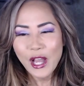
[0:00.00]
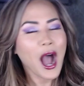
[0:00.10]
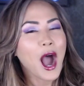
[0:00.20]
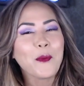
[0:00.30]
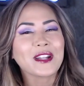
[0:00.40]

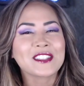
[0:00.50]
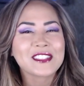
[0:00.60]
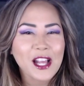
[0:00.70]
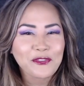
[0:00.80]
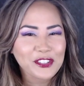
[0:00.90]
I want to
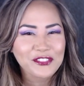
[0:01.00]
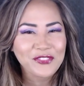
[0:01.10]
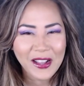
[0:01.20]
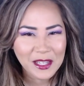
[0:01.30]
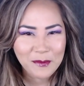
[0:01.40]
stuff your
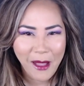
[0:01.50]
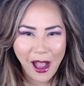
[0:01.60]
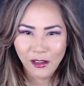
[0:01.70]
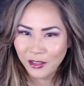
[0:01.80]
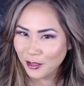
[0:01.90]
fucking
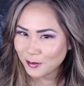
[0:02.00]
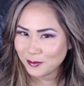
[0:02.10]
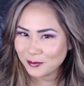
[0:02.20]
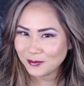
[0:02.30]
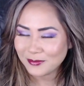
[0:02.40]
mouth.
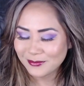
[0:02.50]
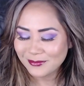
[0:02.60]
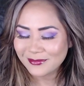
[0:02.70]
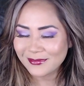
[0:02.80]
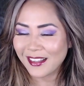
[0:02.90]

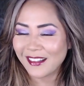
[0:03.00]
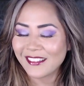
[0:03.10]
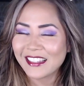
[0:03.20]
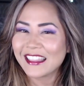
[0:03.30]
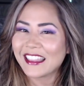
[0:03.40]
Not
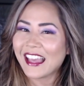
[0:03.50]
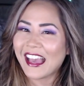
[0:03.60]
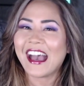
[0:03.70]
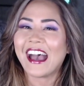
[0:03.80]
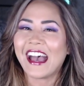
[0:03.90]
like
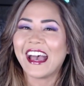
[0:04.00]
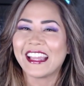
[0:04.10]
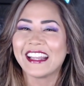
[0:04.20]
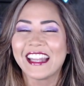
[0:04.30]
that.